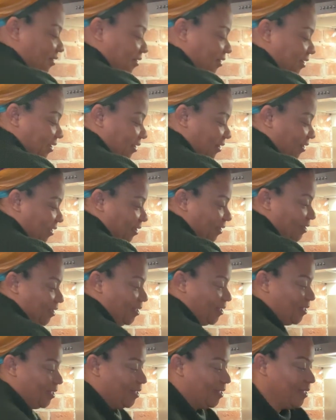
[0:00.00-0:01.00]
skillet
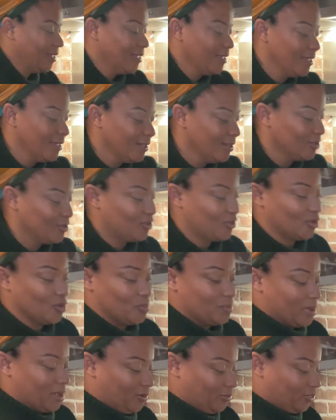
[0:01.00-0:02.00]
to
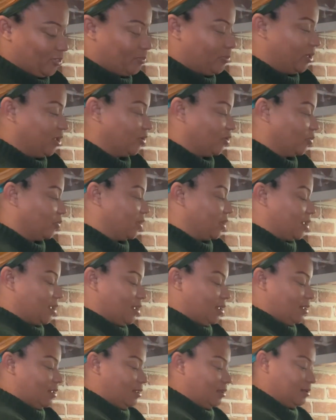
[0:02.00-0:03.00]
melt the butter
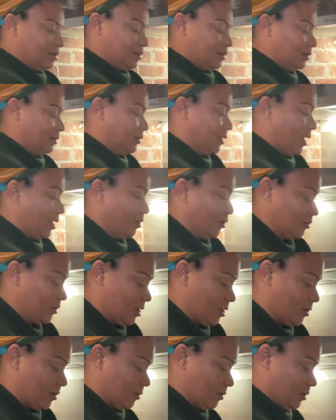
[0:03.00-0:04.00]
because I don't
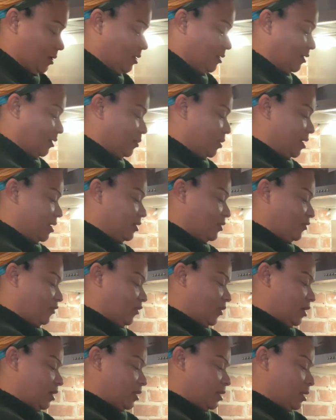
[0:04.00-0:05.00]
know. It's
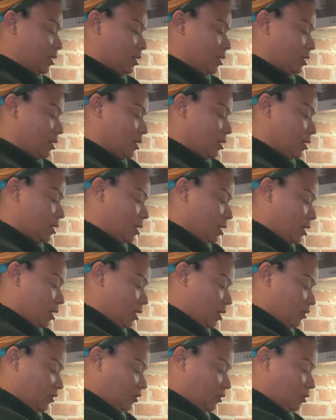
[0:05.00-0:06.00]
fun.
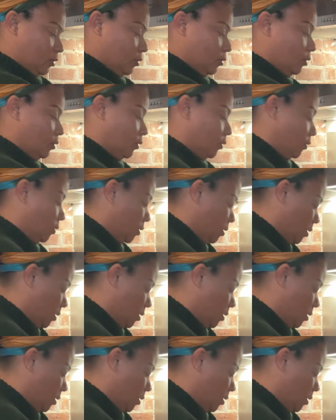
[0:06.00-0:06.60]
It's cool.